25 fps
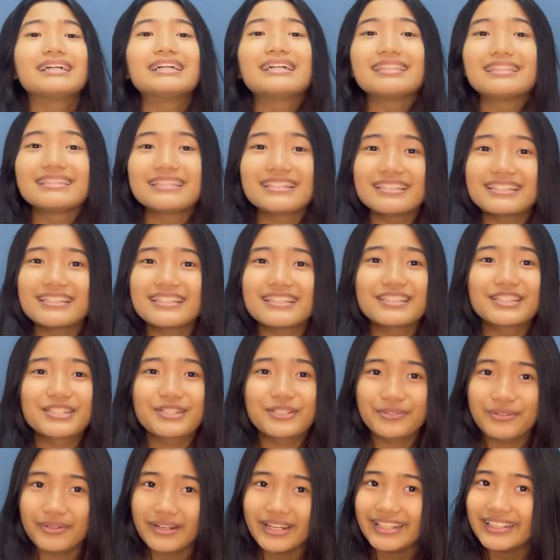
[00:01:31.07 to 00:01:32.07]
"This is
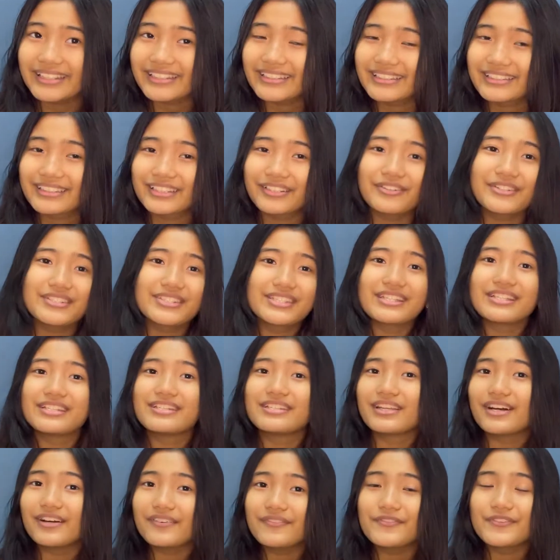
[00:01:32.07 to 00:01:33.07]
great! There's
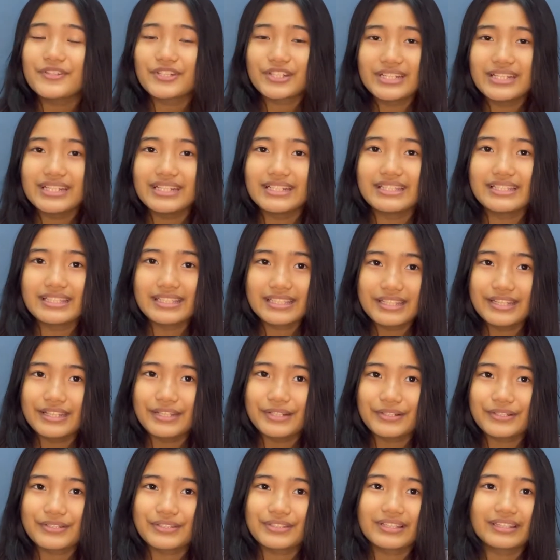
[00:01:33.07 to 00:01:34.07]
enough cheese
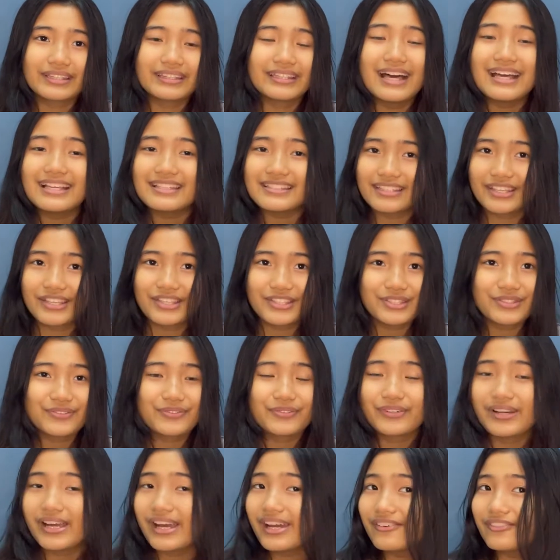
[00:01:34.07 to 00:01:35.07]
here to last us
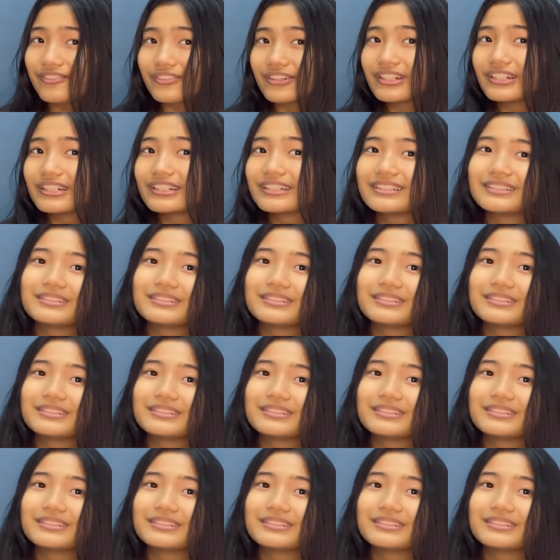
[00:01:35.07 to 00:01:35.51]
forever."